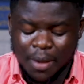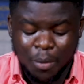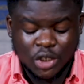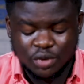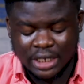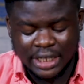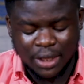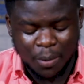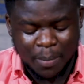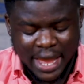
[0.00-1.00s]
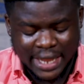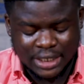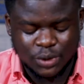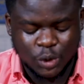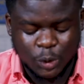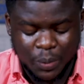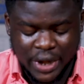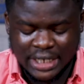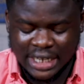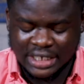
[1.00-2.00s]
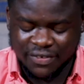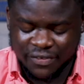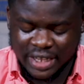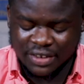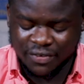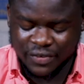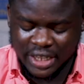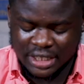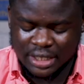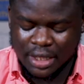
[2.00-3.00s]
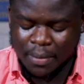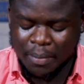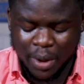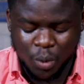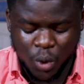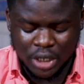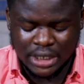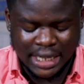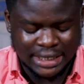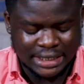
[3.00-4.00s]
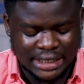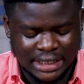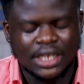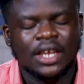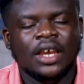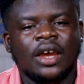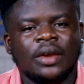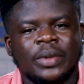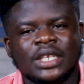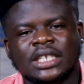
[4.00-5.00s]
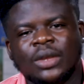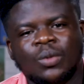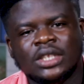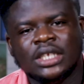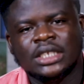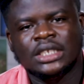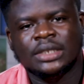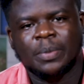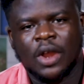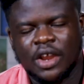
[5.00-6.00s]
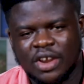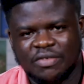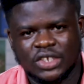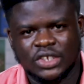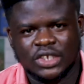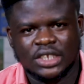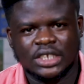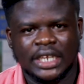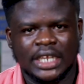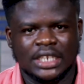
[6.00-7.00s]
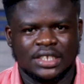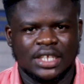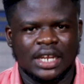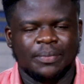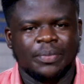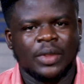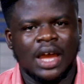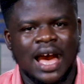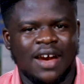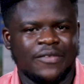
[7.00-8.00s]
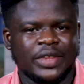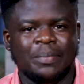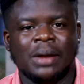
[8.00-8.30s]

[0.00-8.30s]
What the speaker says: more strictly obliged to spread and defend the faith by word and deed. Basically, what this paragraph is just saying is that after